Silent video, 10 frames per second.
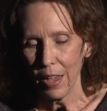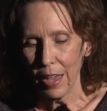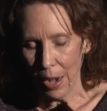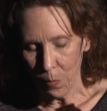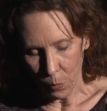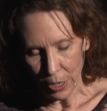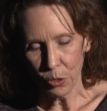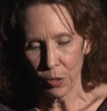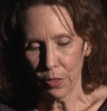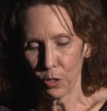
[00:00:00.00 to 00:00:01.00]
And I went
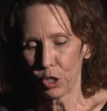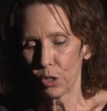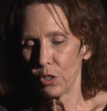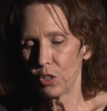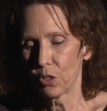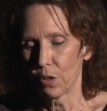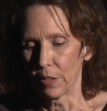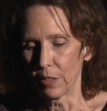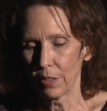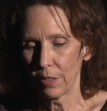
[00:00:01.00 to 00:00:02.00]
to another church
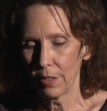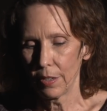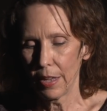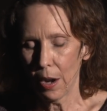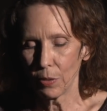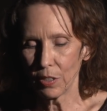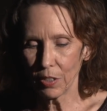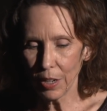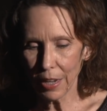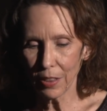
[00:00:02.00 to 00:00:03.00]
service, and I was
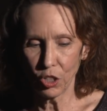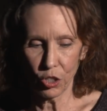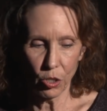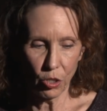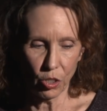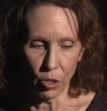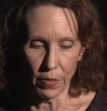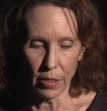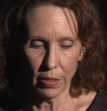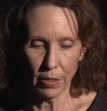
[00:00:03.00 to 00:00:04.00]
sitting in the church
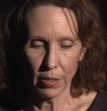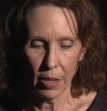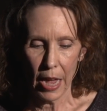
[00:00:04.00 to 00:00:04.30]
service,